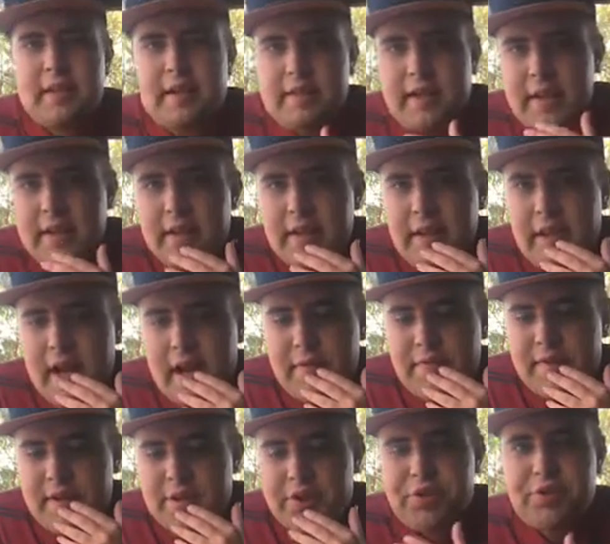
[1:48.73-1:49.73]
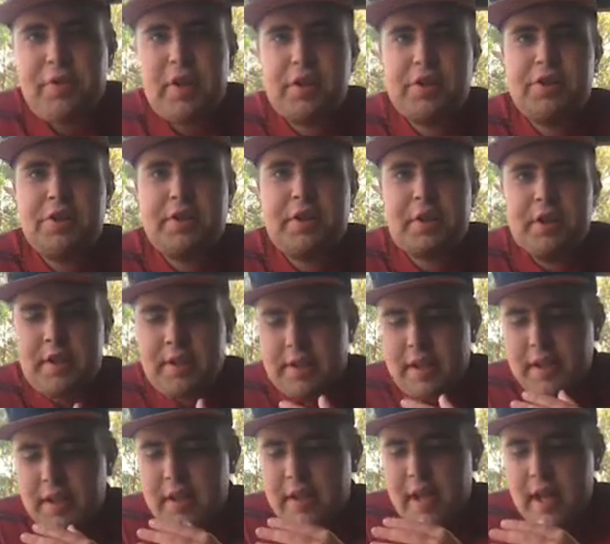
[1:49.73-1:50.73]
they need to have their structure, they
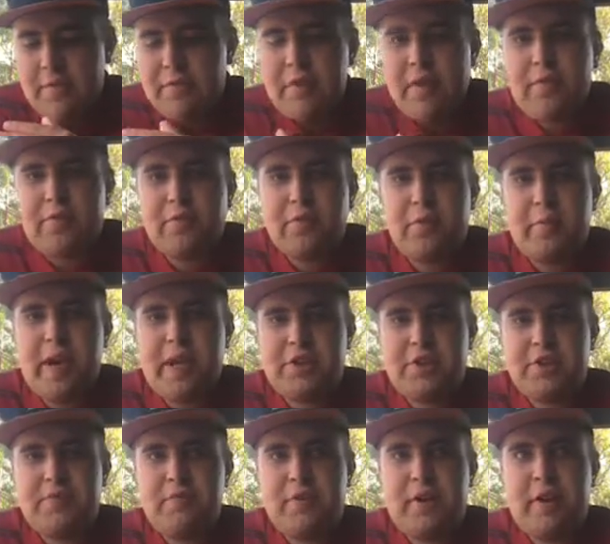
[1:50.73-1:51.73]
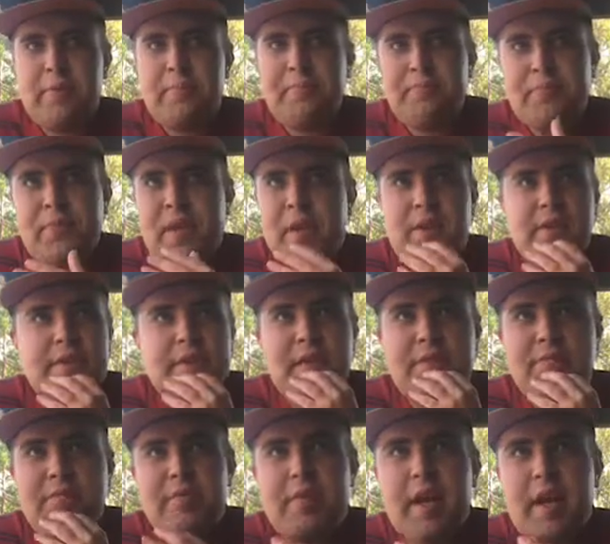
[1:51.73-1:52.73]
need to have their formation right. Because if
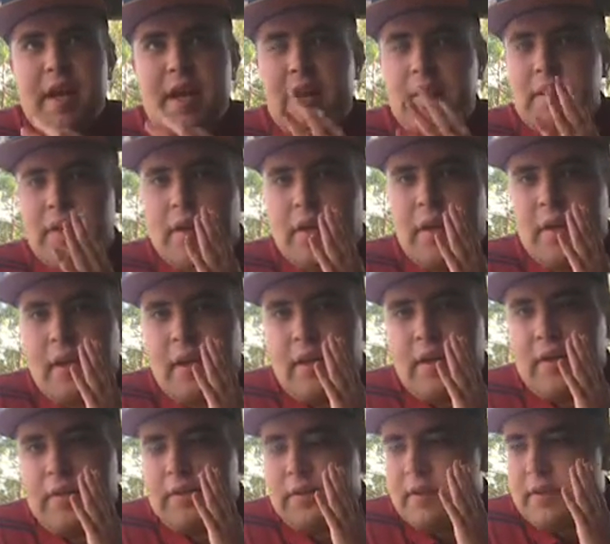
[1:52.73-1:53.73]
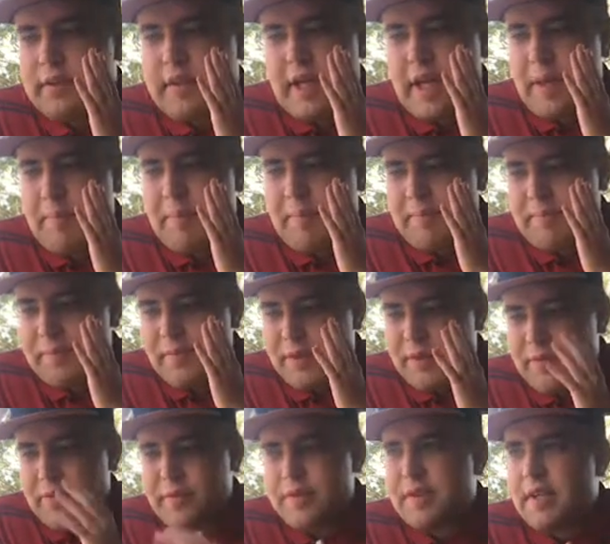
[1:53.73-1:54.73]
they keep
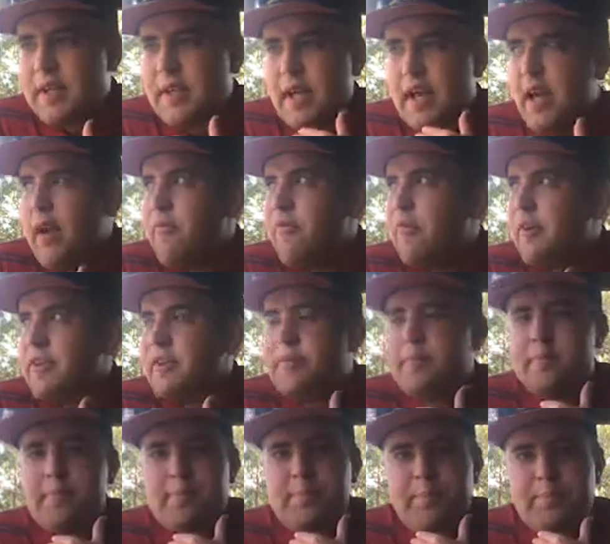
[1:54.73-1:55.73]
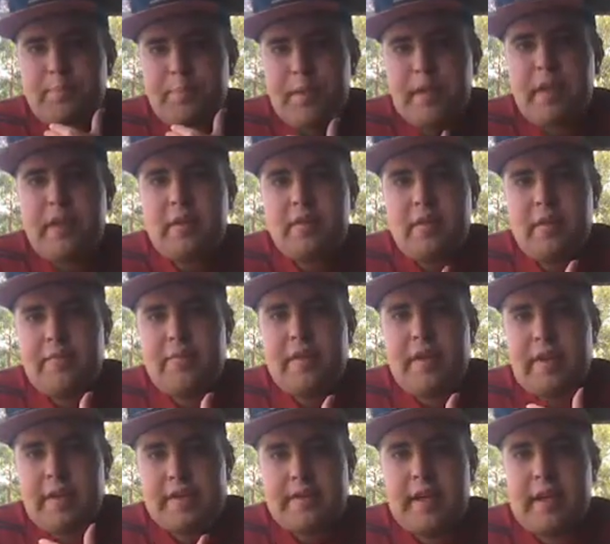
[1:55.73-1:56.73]
losing every bit of their
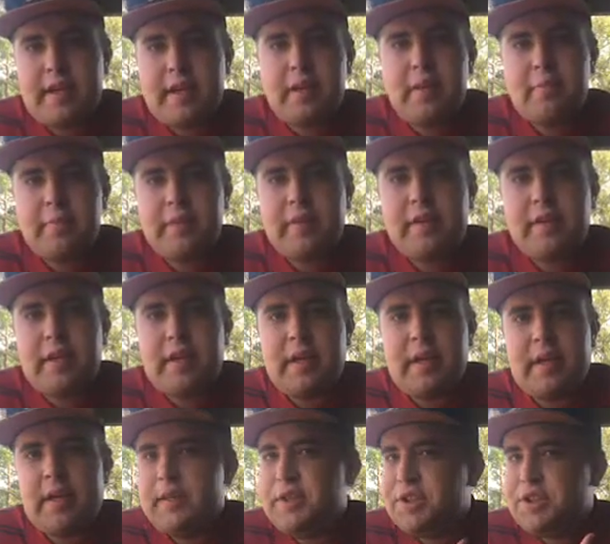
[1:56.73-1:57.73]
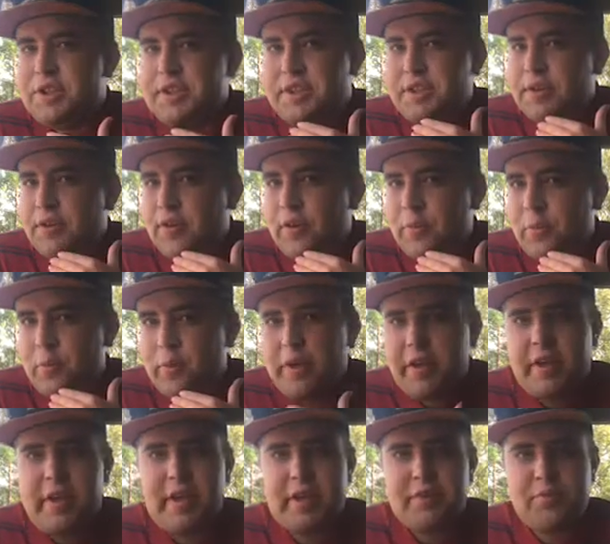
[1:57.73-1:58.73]
attacking ability, it's just not
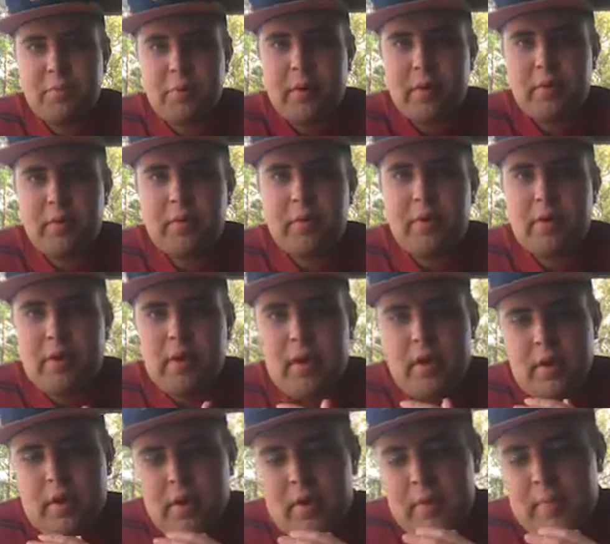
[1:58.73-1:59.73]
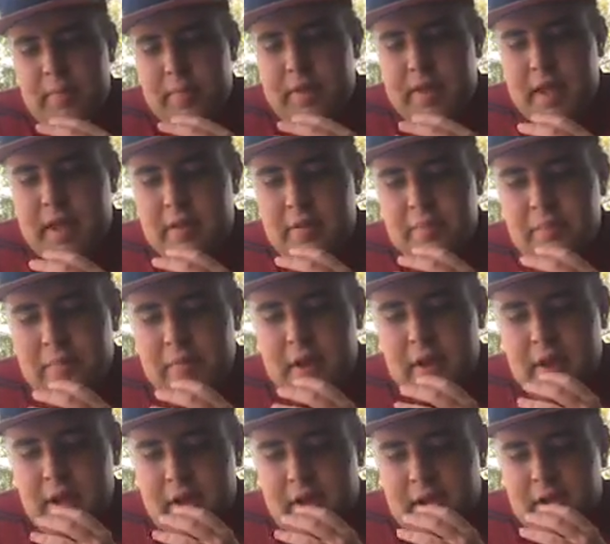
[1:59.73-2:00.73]
working as well. But then,
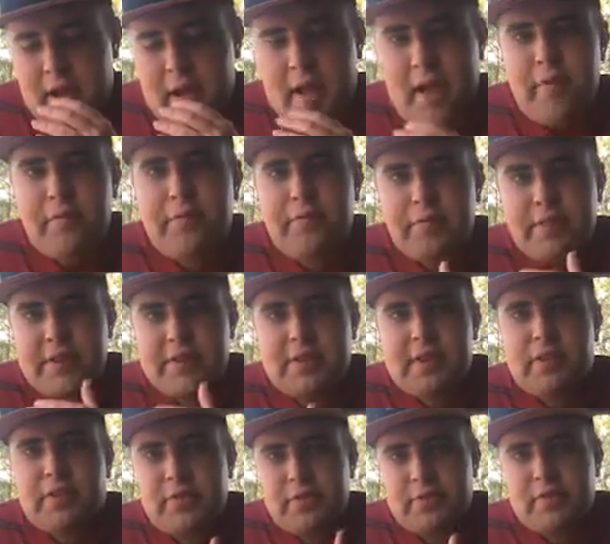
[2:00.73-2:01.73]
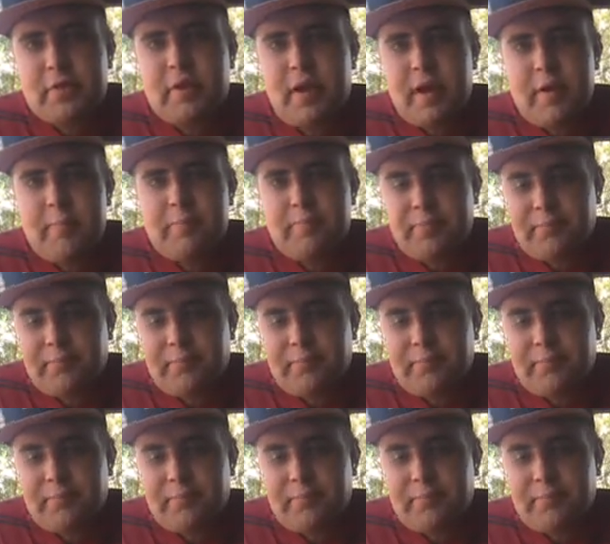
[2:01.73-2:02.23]
every single time